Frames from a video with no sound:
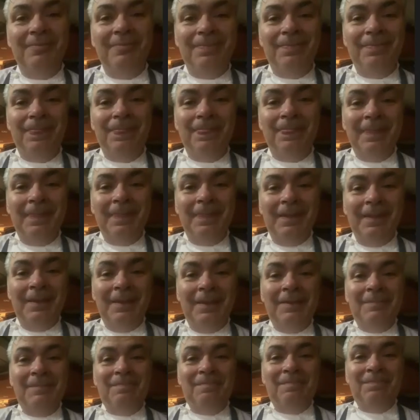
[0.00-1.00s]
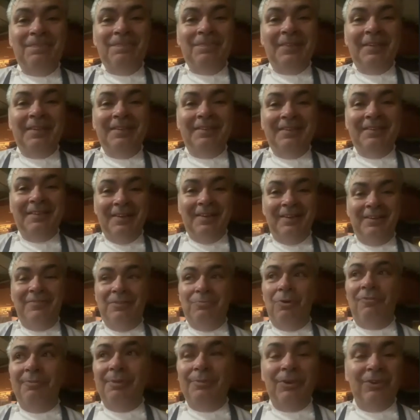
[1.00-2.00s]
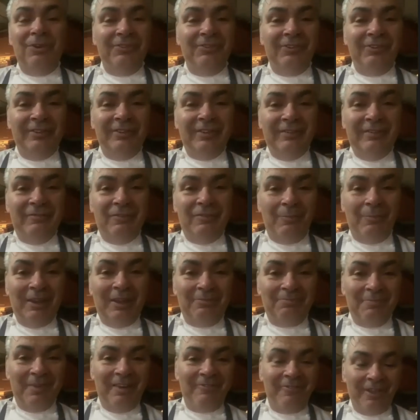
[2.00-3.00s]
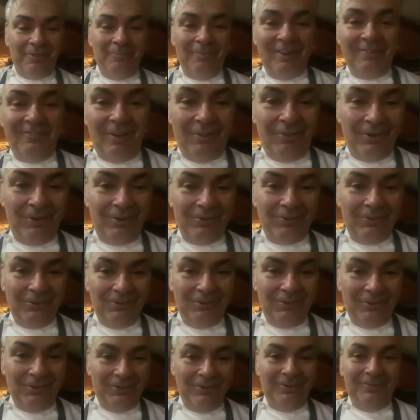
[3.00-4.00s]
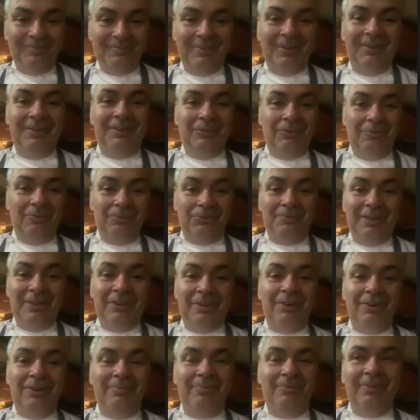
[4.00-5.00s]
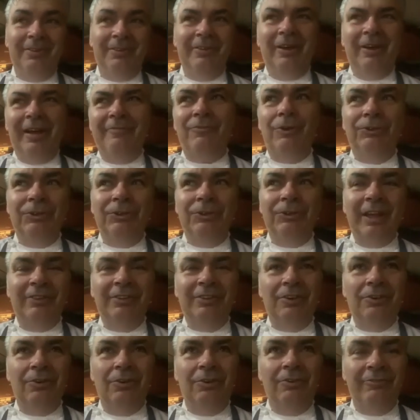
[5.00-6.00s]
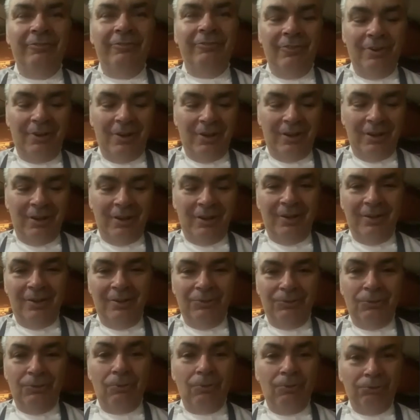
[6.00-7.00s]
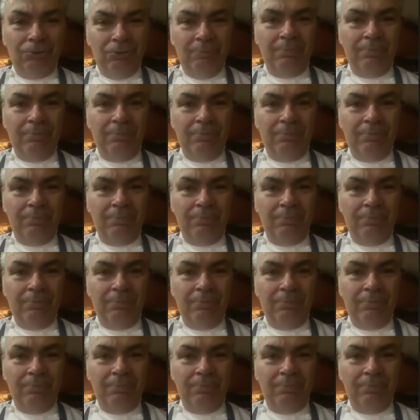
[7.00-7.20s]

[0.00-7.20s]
even more for me because I never met my father. So, to become, I wrote an article for Toronto